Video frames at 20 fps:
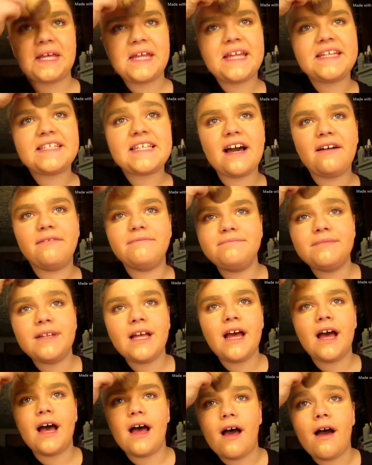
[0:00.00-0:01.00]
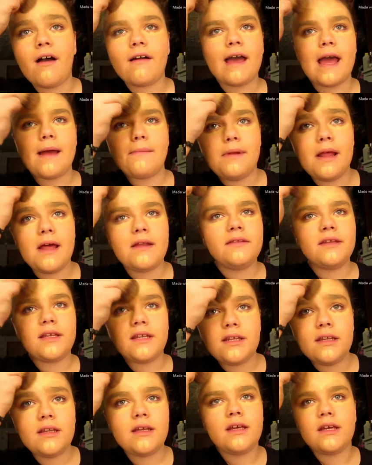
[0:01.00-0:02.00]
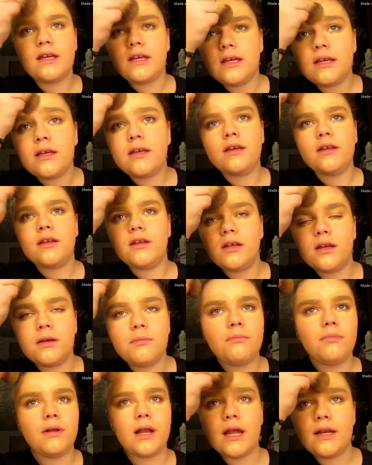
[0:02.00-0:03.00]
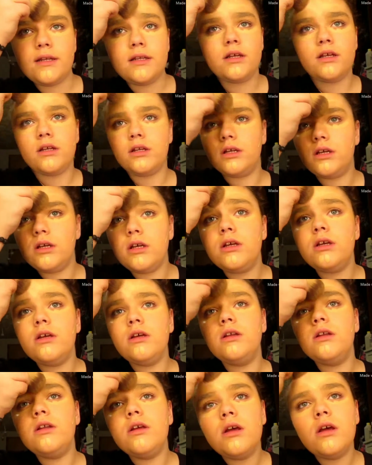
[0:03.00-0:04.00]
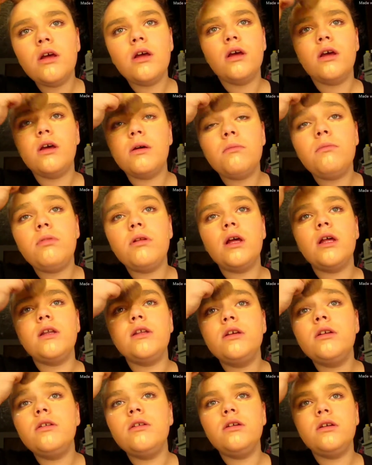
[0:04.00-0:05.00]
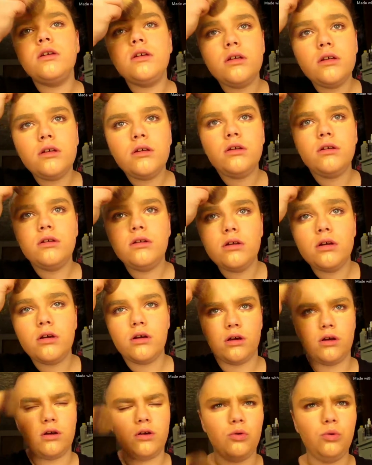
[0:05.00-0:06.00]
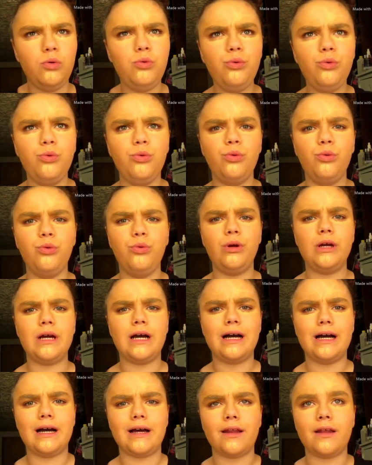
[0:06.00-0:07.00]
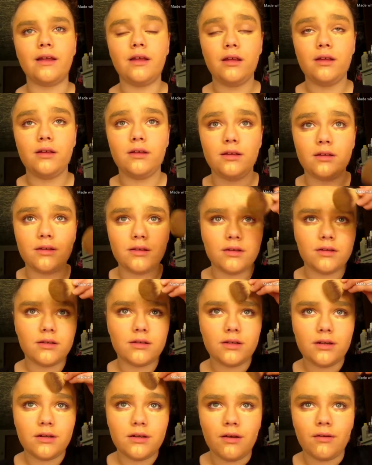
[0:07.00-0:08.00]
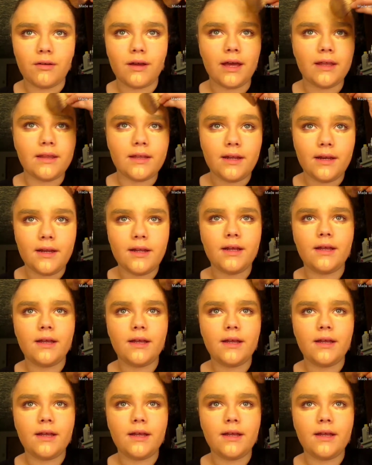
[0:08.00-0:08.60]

Let's go. Okay, blending in, blending in, blending in. Ooh, God. Okay then.